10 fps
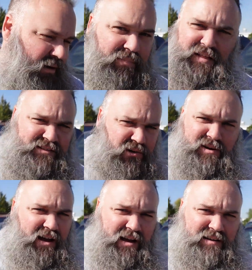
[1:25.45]
But that's
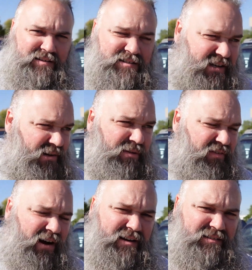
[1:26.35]
okay. It's gonna be
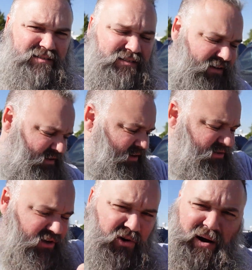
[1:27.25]
fine.
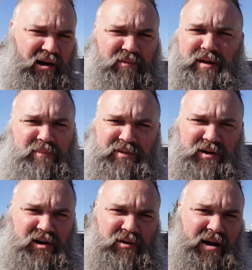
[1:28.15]
There's a crowd of people that
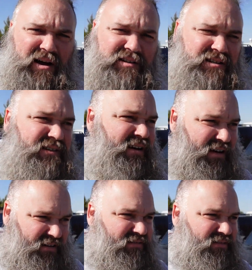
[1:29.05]
are around you.
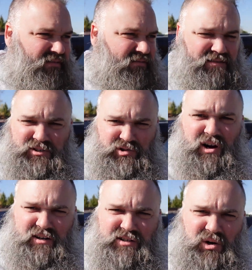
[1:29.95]
The
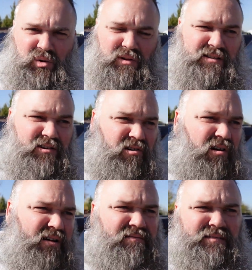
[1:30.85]
truck is cool, it's
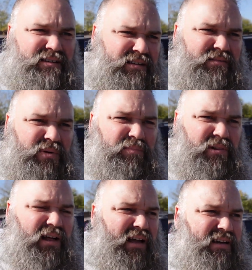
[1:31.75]
growing,
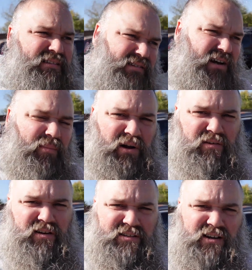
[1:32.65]
people like it, they're coming
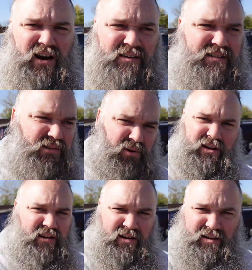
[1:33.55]
over to talk to you. What
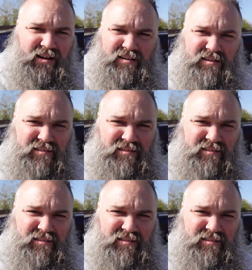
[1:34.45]
are you gonna do?